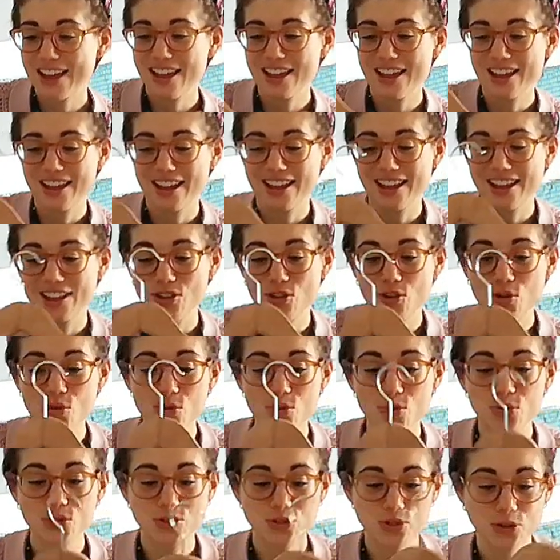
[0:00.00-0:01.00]

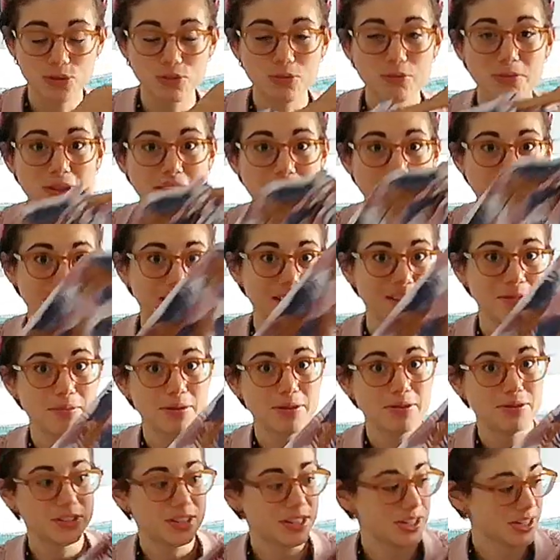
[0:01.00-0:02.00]
who told me
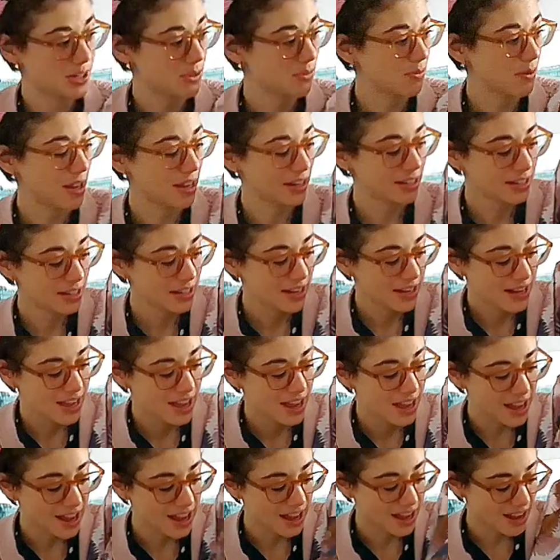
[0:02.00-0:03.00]
about this one.
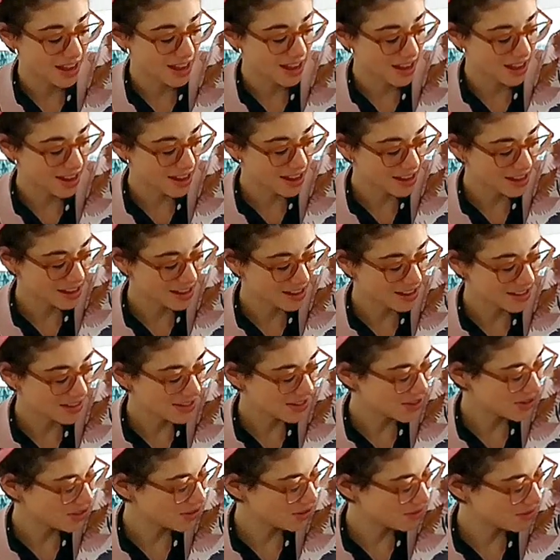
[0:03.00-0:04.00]

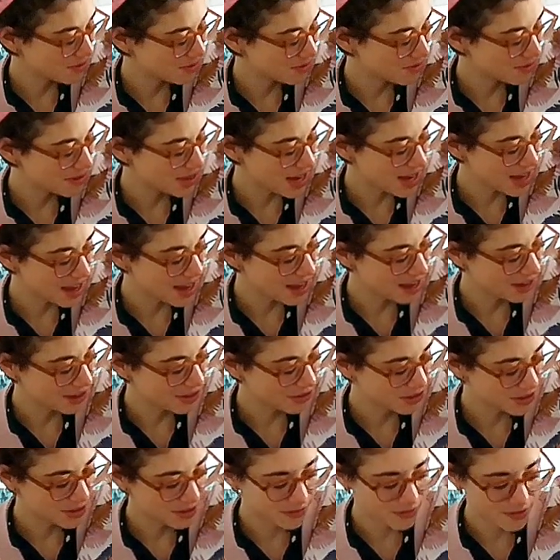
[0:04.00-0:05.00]
So yeah, I got
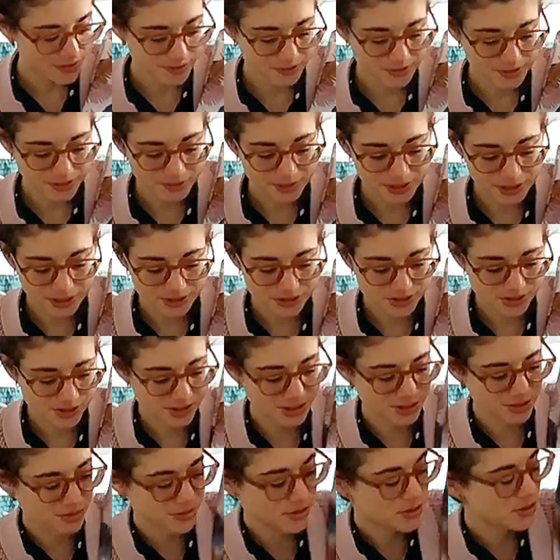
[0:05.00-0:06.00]
the fabric because it was so